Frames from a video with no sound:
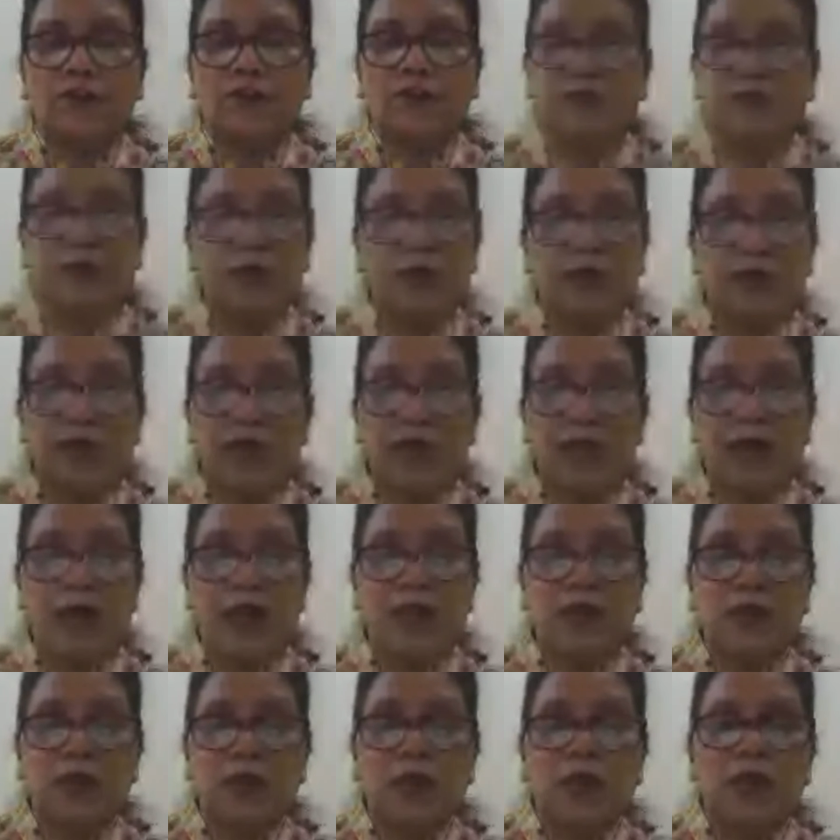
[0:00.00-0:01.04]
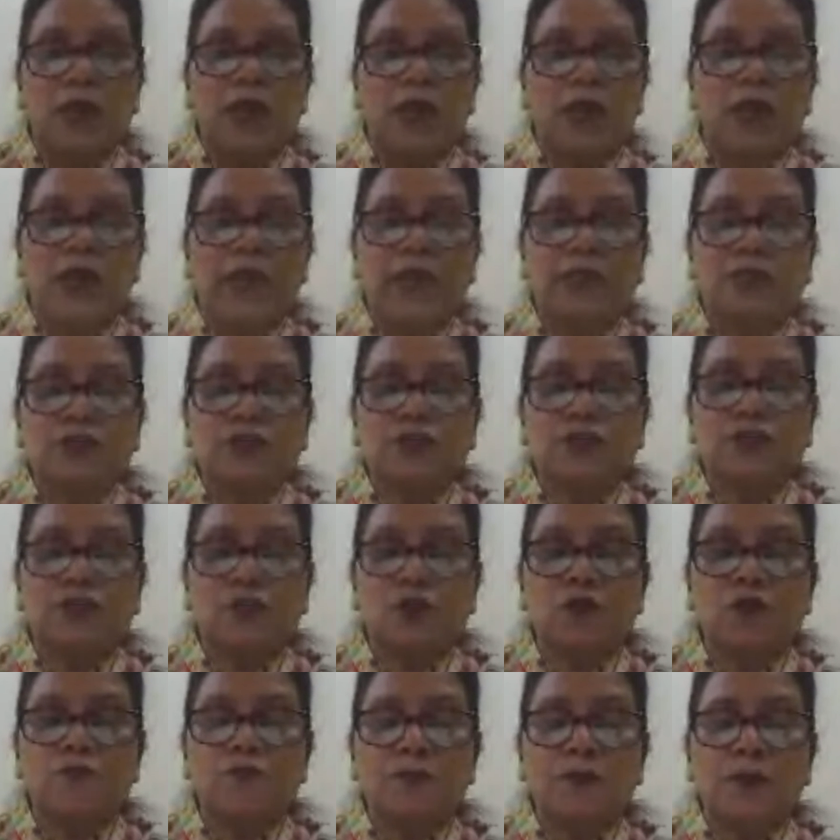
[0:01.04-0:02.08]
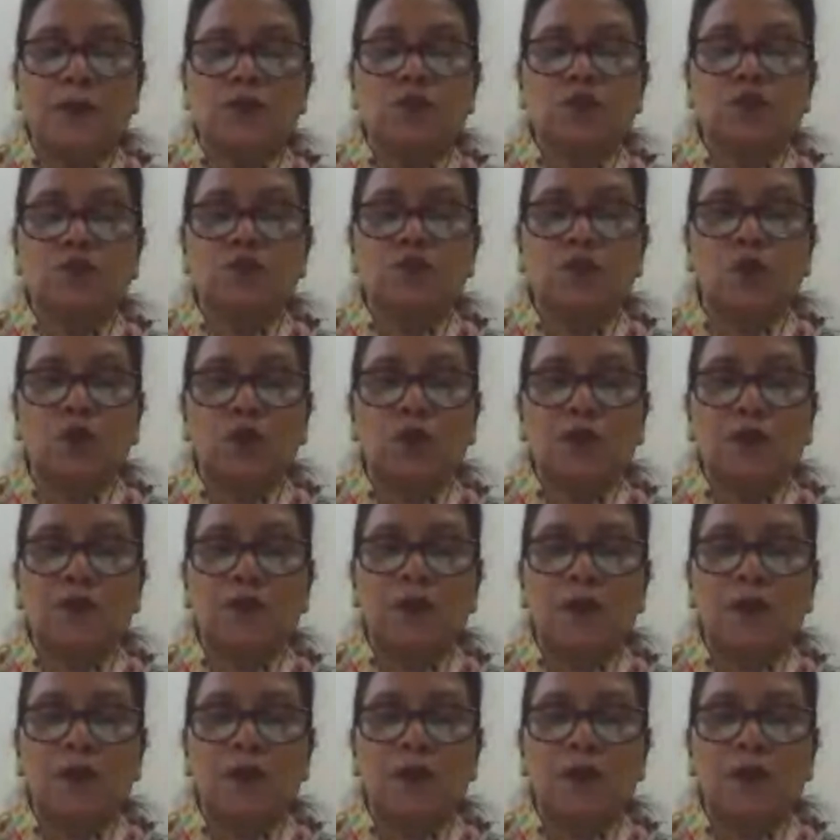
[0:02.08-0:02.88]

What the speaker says: learned a lot. And you know, you don't